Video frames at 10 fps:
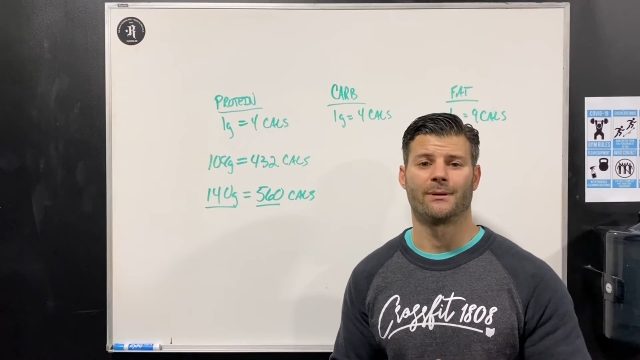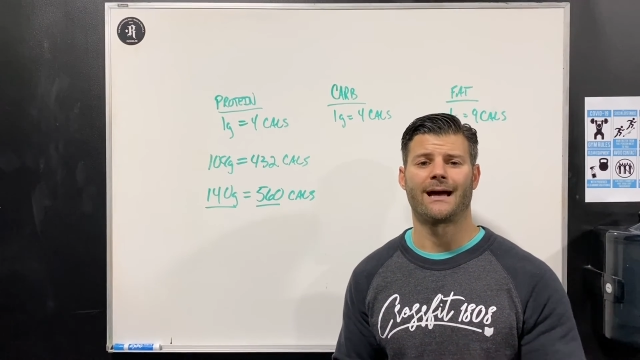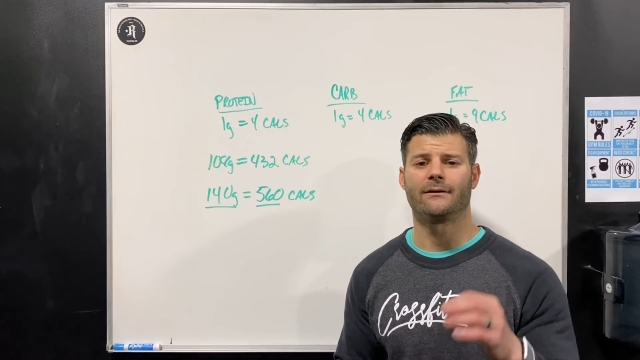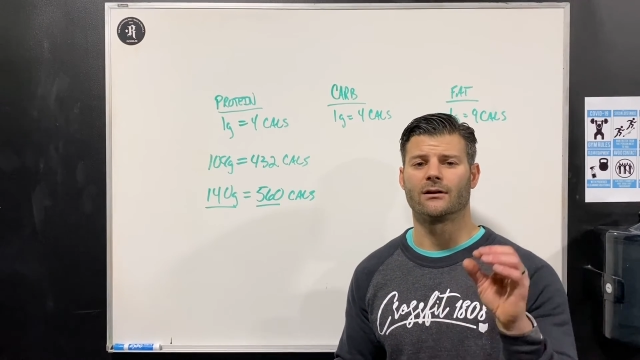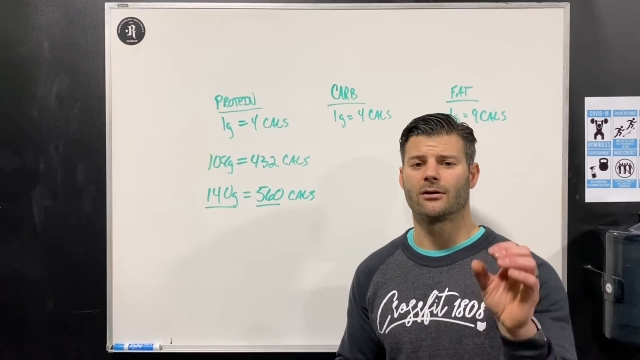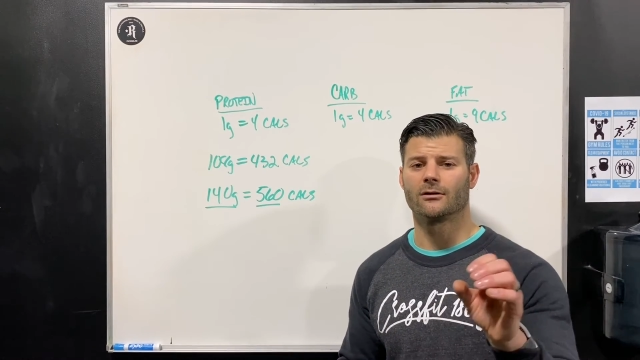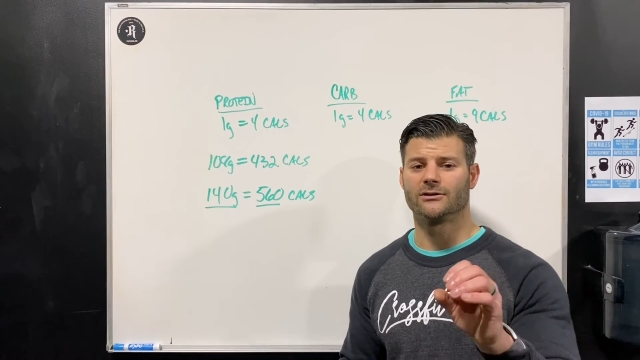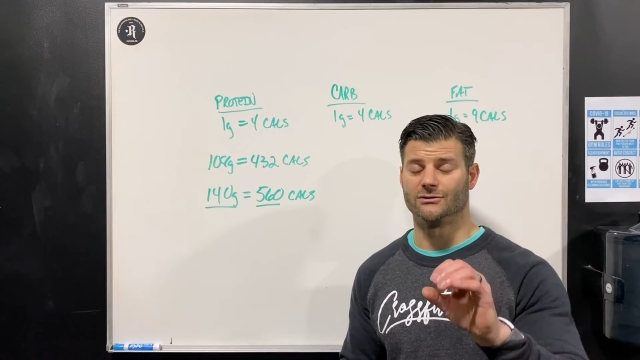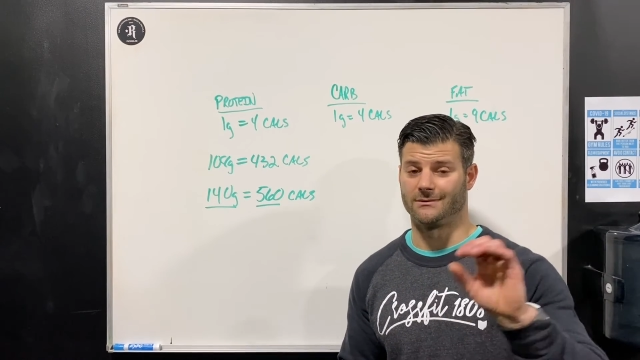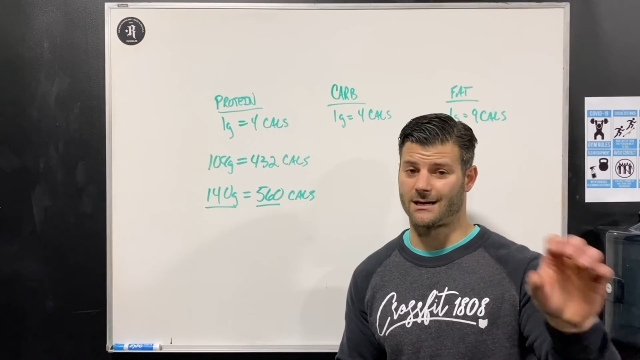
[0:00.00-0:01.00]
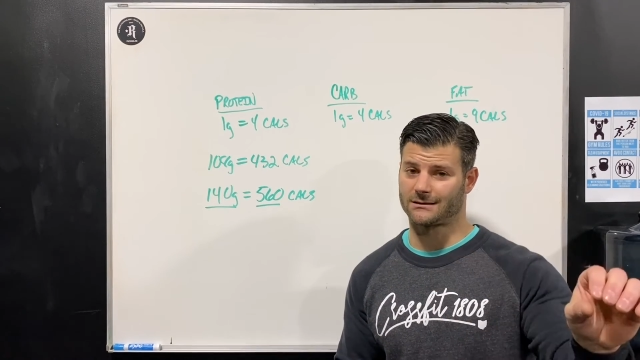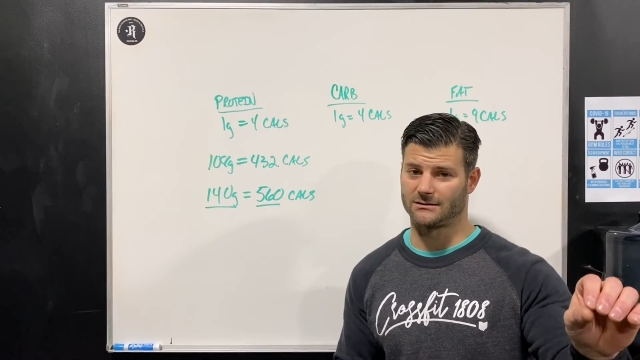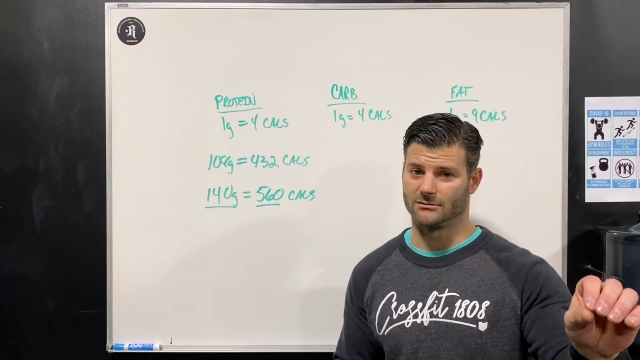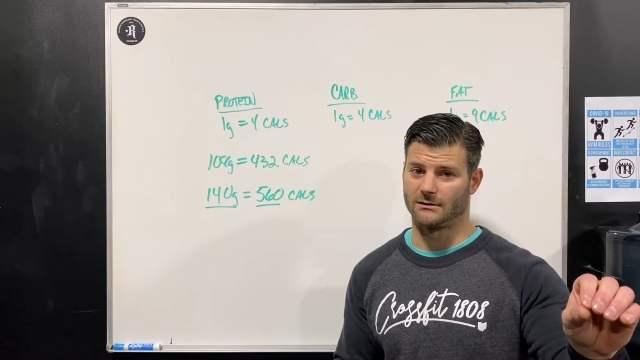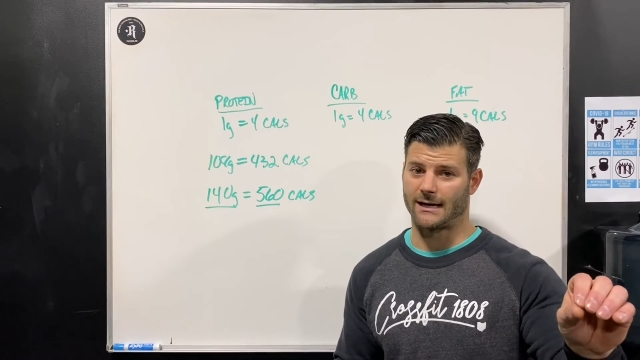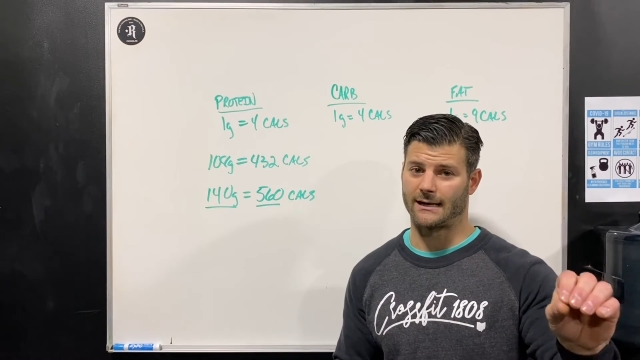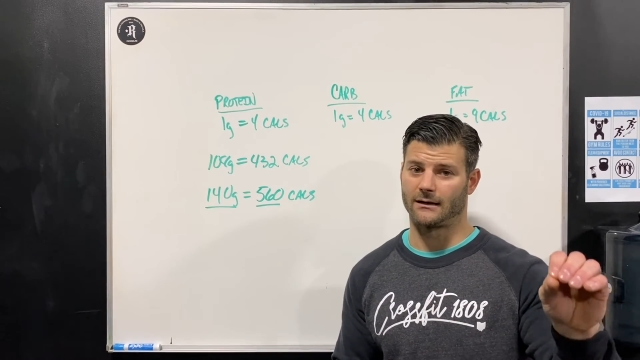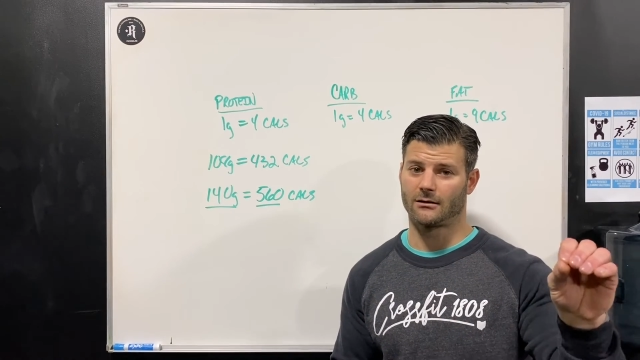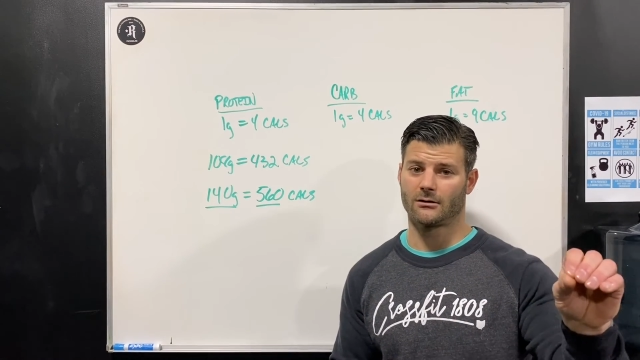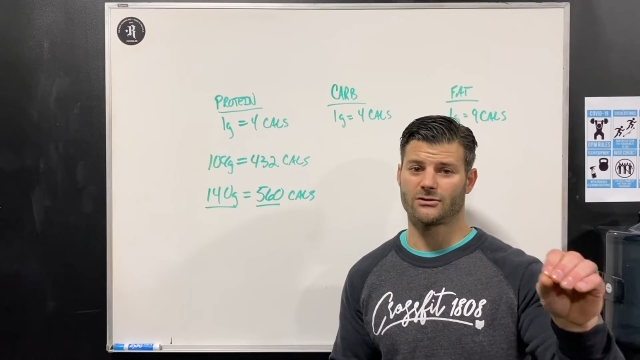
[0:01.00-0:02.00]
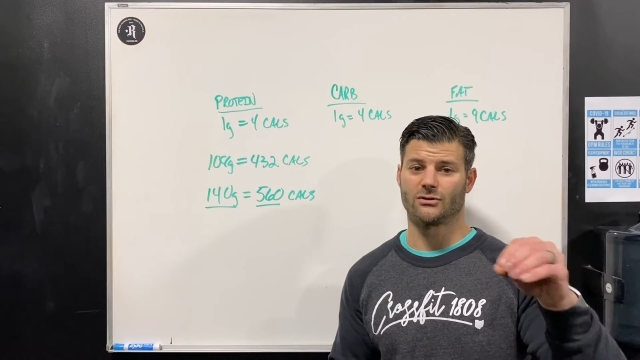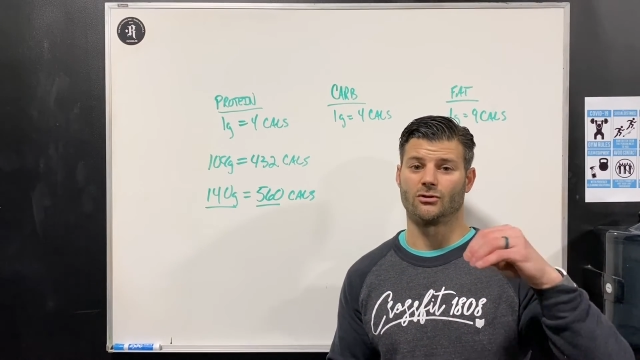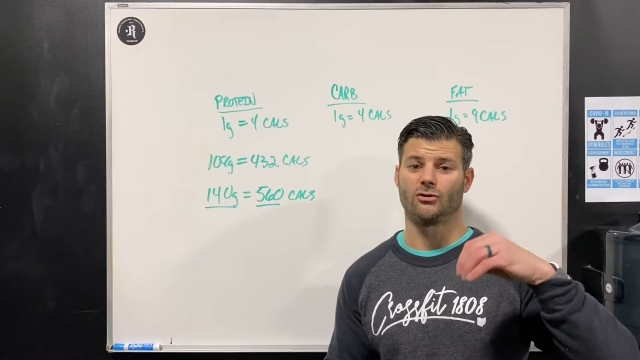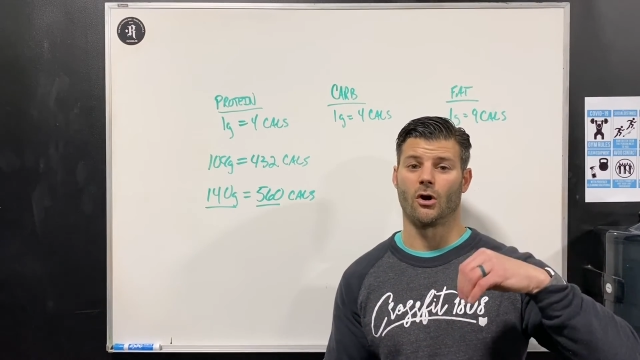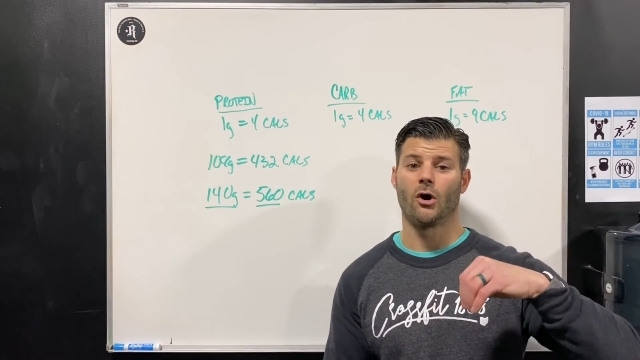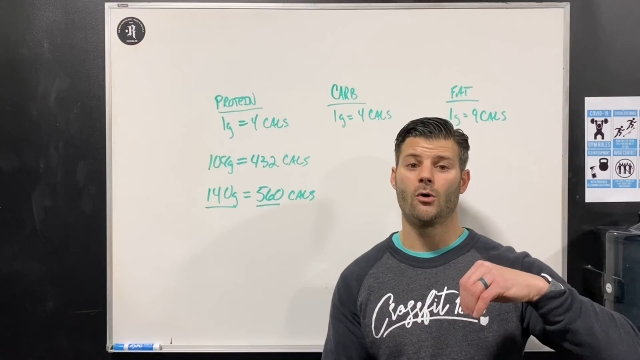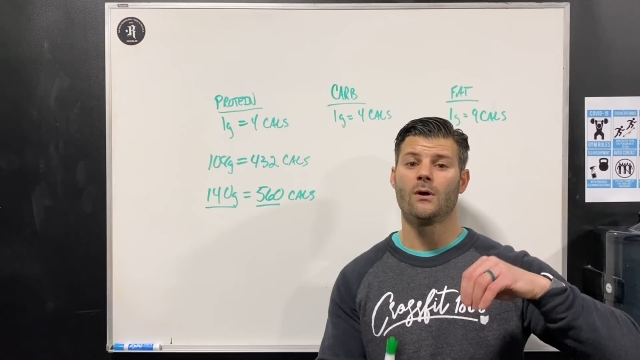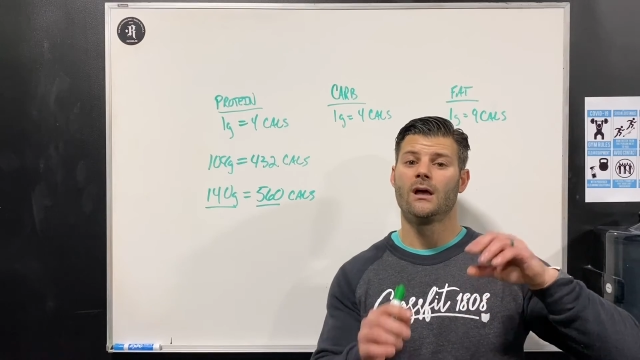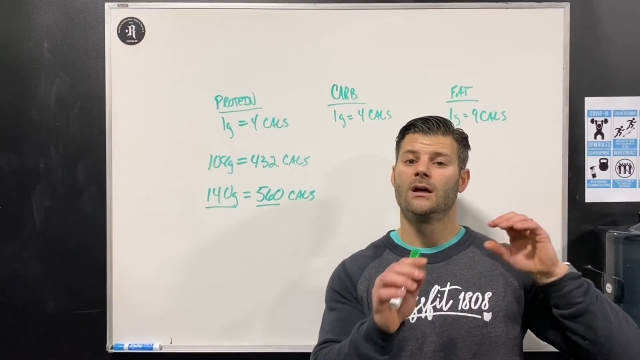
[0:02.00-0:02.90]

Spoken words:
But I'd encourage you not to do that. I'd encourage you to go